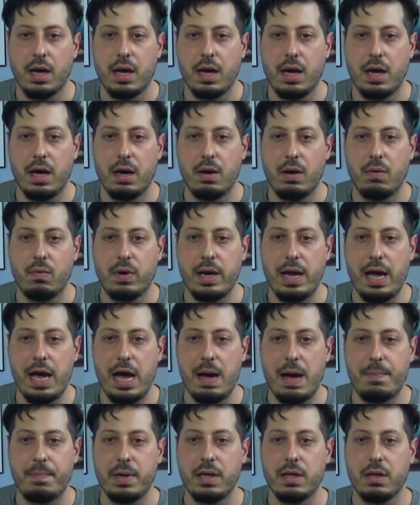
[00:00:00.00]
what
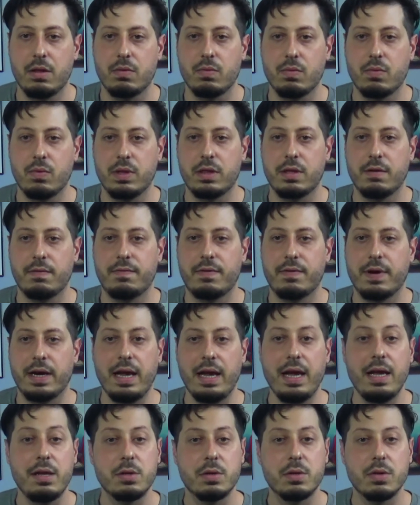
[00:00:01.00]
happens with the
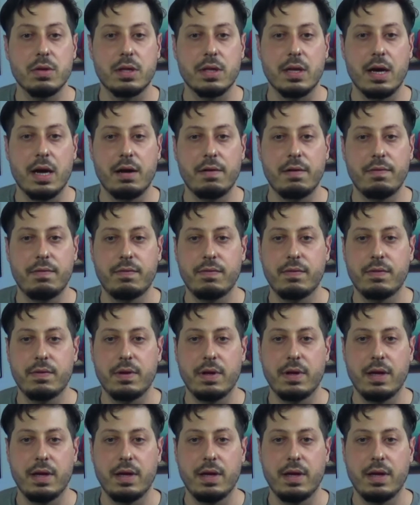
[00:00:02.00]
financial stuff.